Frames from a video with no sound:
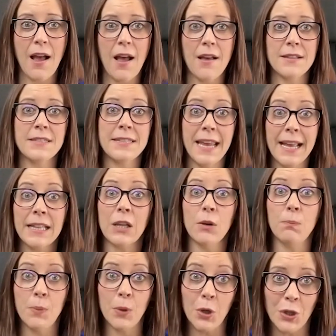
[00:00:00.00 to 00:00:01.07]

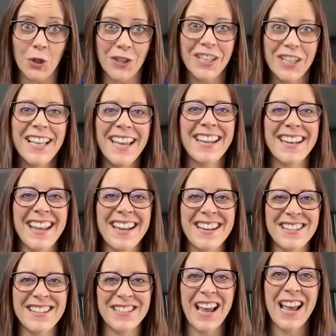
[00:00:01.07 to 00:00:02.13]
saleable and
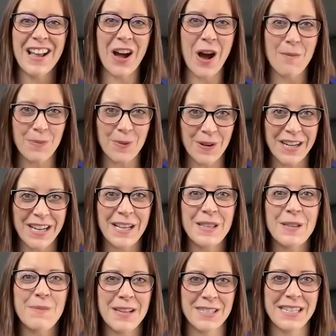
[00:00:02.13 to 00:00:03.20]
it's operating in the
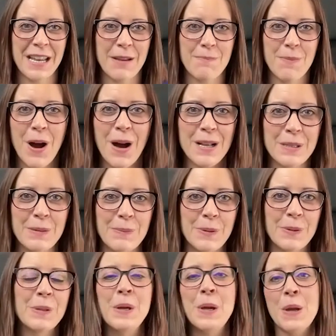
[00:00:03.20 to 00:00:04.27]
best state possible.
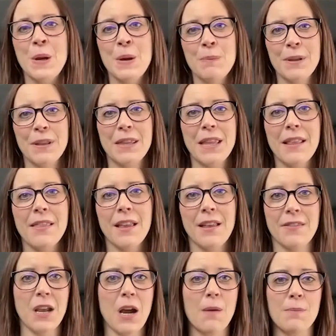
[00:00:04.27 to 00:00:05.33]
But then the
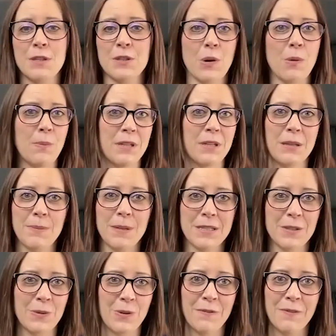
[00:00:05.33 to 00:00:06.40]
options are open to the business
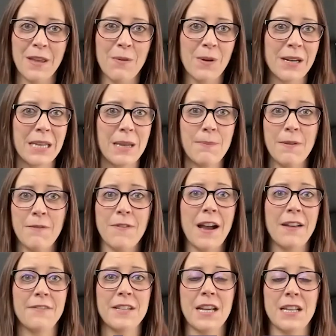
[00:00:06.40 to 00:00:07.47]
owner. If they want to keep it
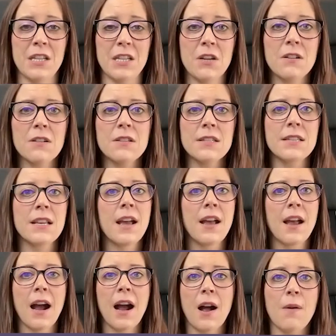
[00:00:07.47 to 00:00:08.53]
5-10 years,
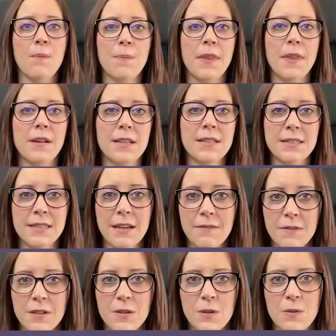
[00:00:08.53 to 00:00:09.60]
then it's safe
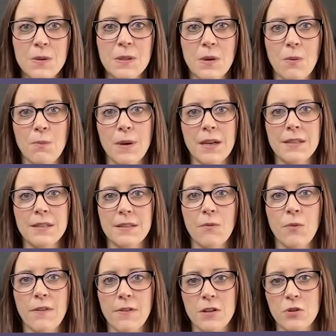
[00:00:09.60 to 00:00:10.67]
to do so, because
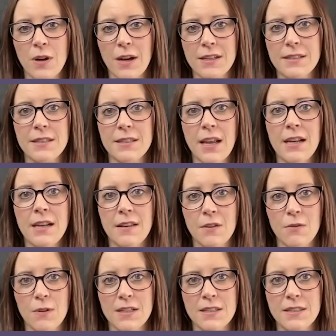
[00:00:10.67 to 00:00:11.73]
we've addressed any of the
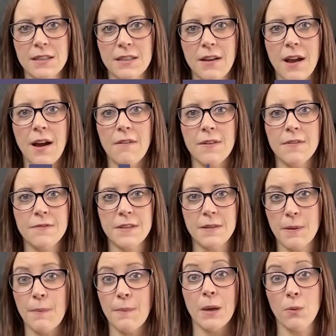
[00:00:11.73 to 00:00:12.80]
risks if
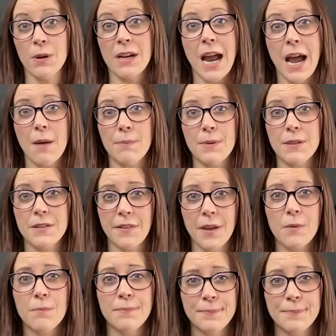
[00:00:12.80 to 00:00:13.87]
something were to happen to them.